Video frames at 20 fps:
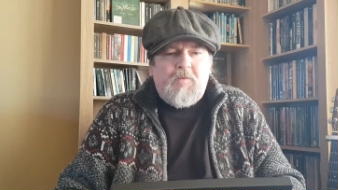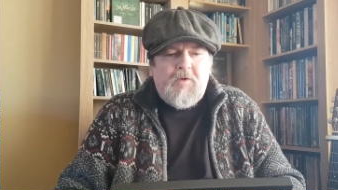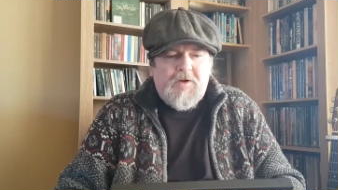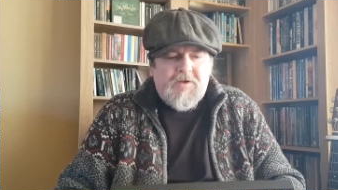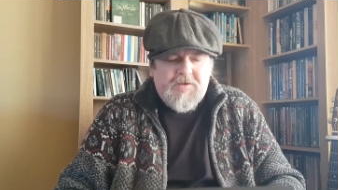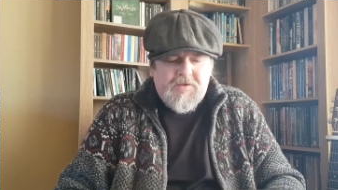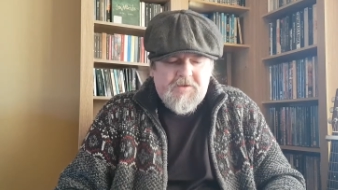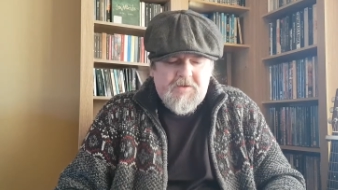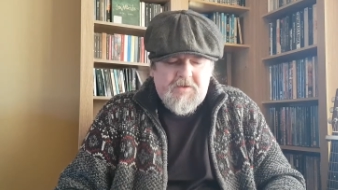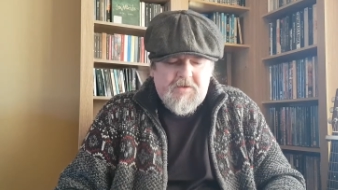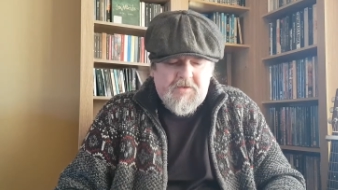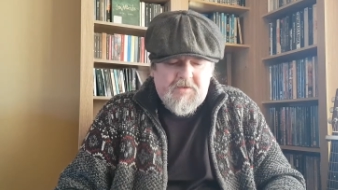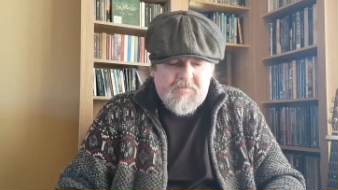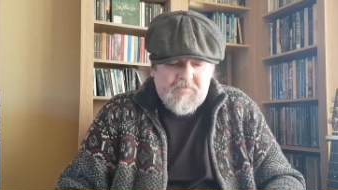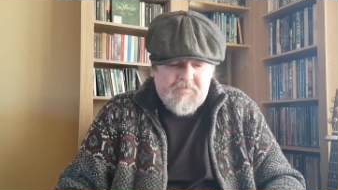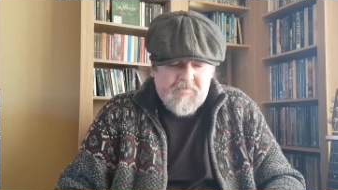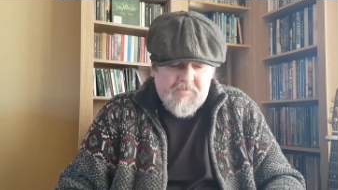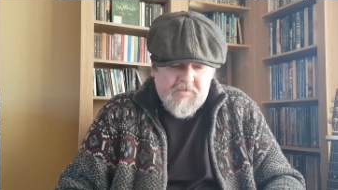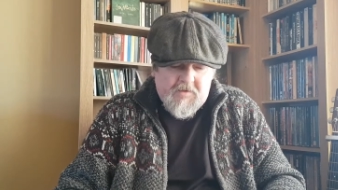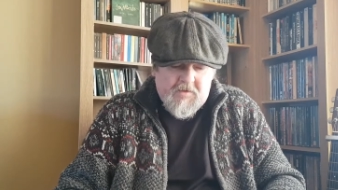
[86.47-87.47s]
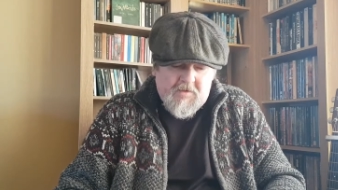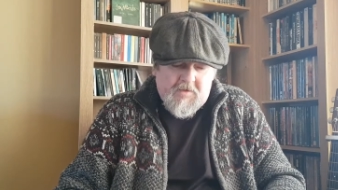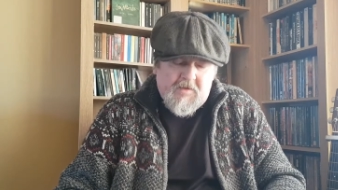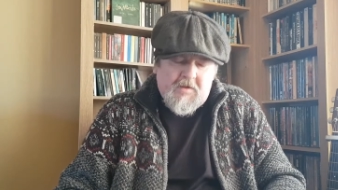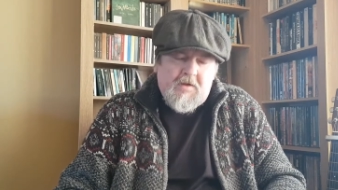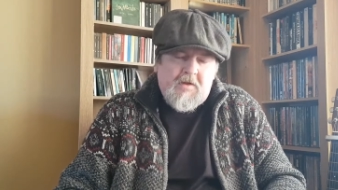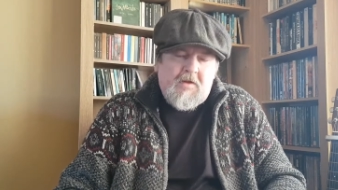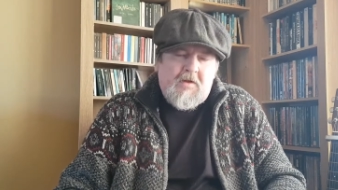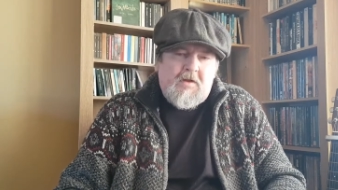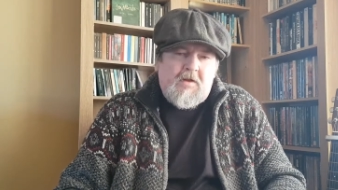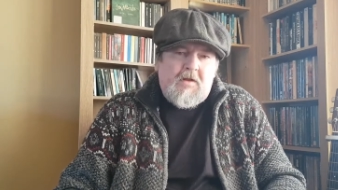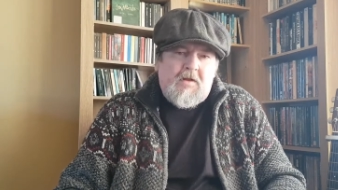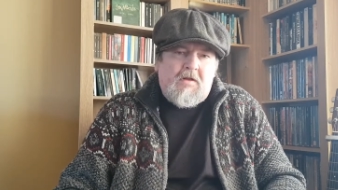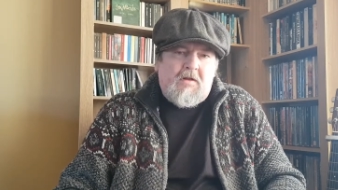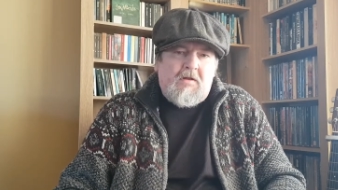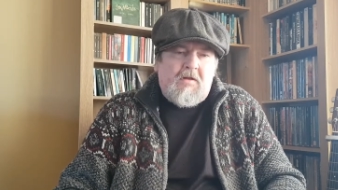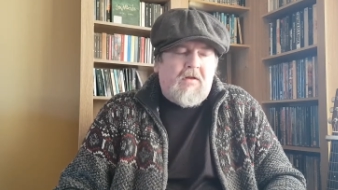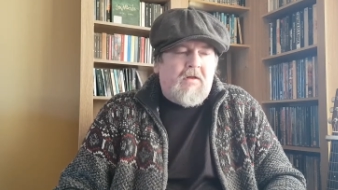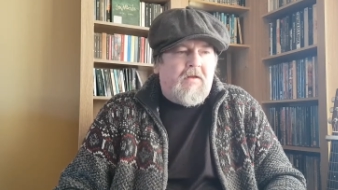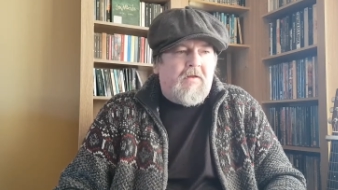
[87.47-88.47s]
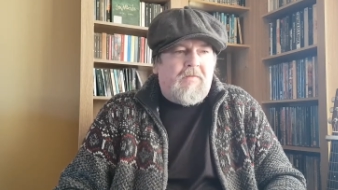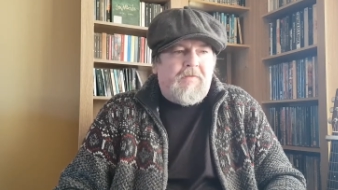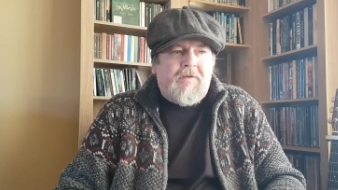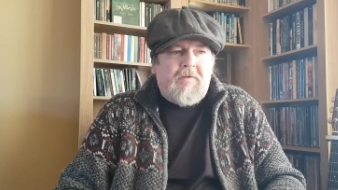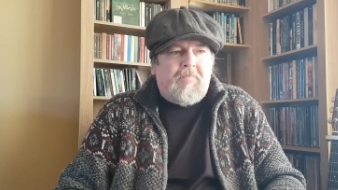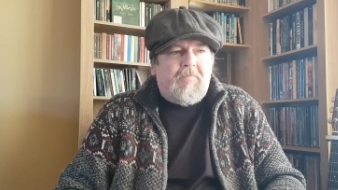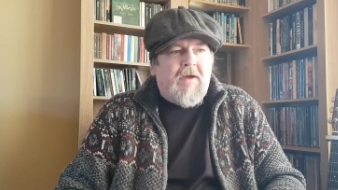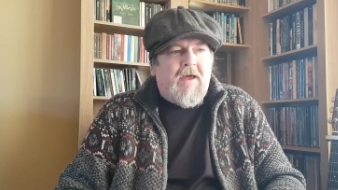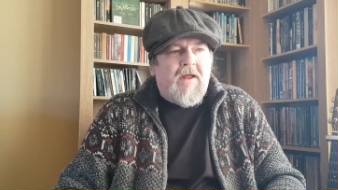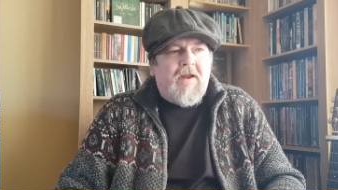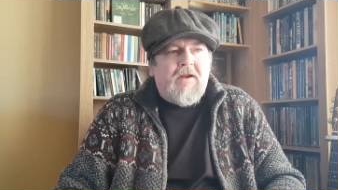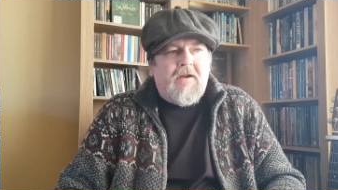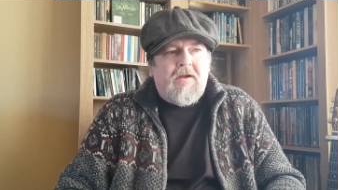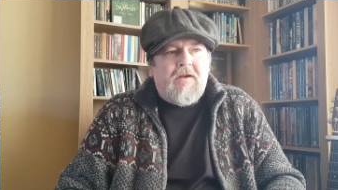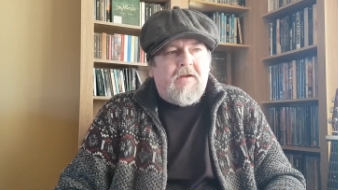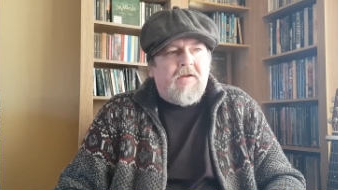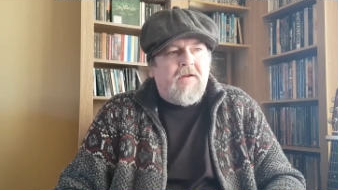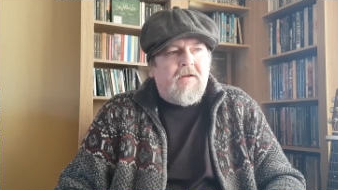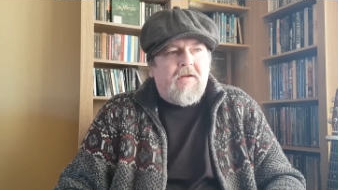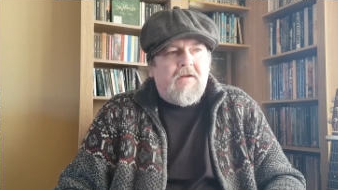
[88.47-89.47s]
which the band